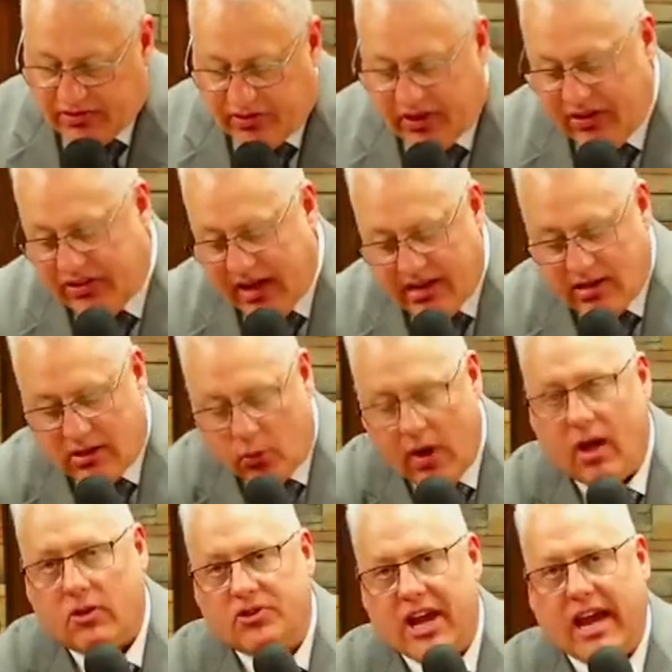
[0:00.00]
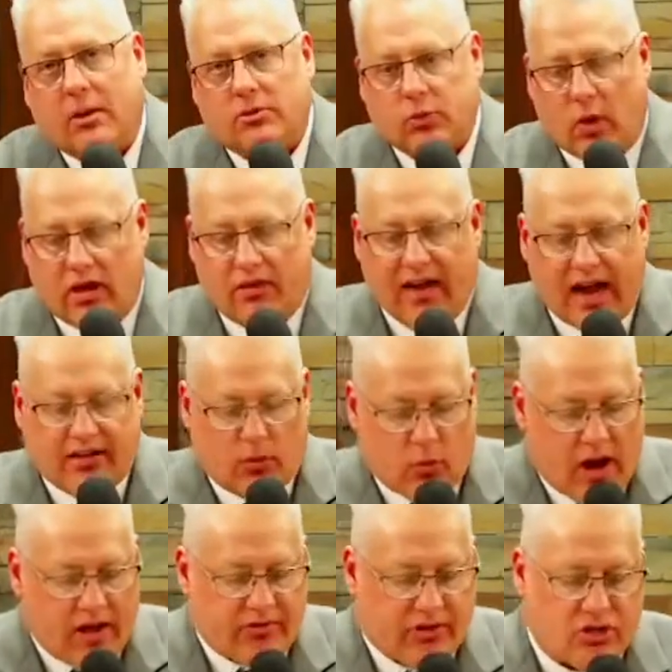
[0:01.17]
He stayed at the well, Jacob's well, in fact, it
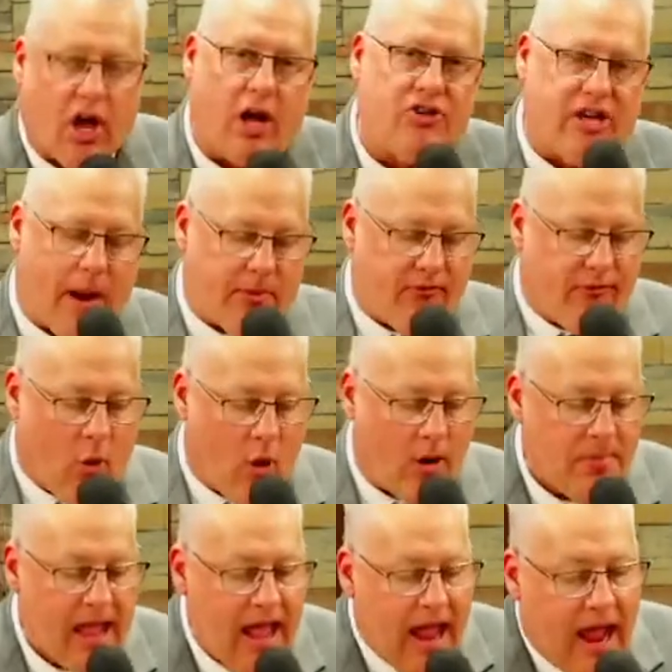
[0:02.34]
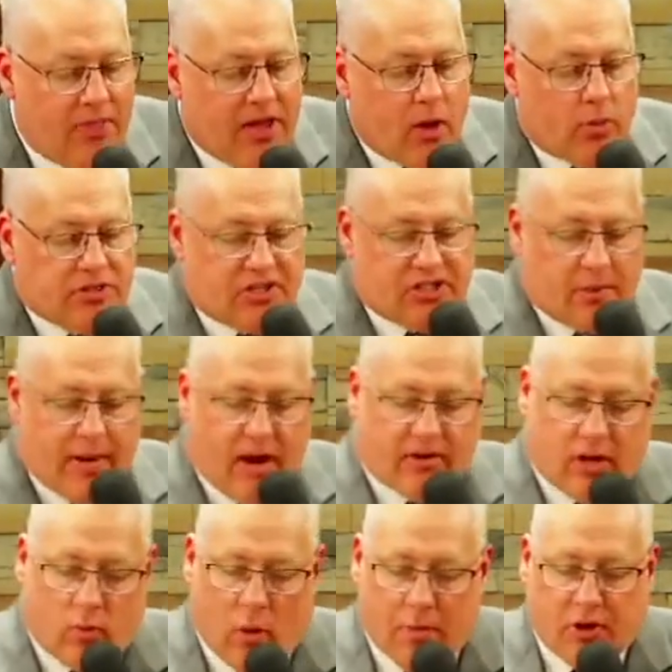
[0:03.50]
was in John chapter 4. And there was a Samaritan
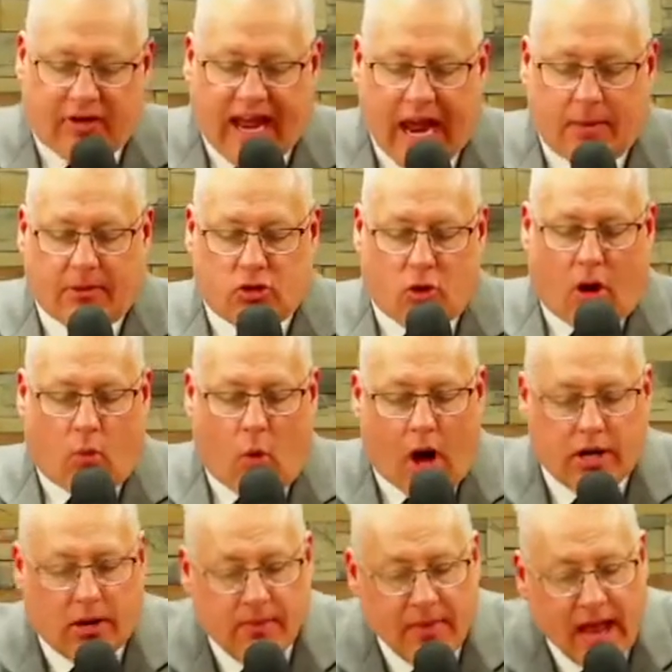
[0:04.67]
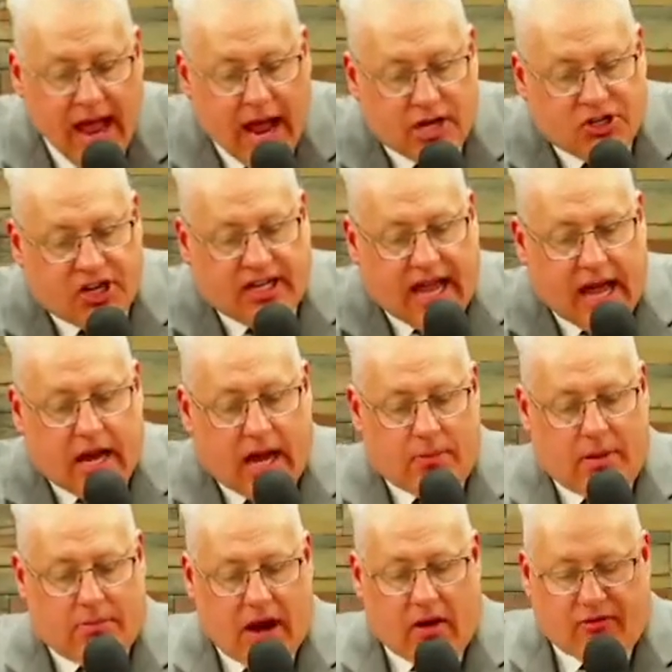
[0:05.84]
woman who came to draw water, and she had been
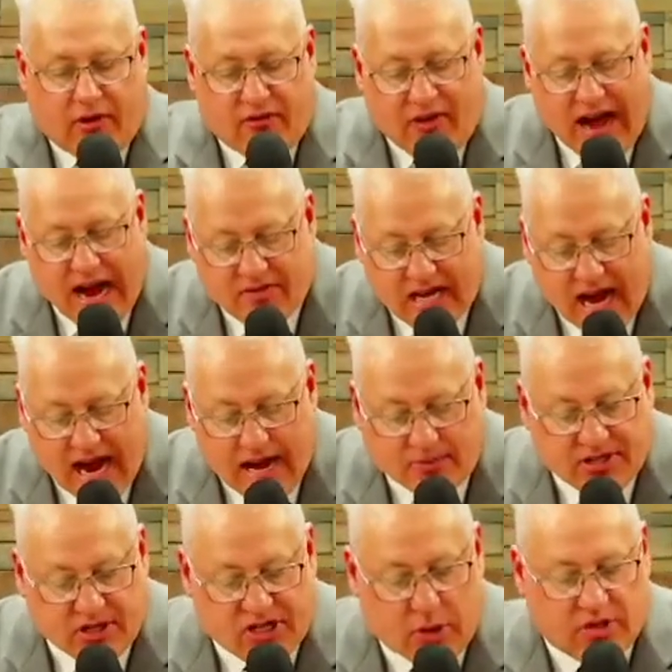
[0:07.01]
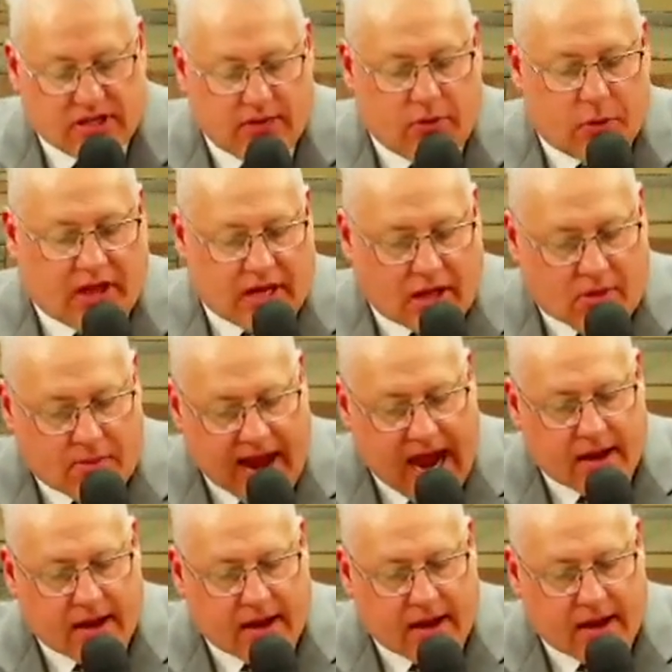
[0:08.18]
married for for five times and she was living with another man.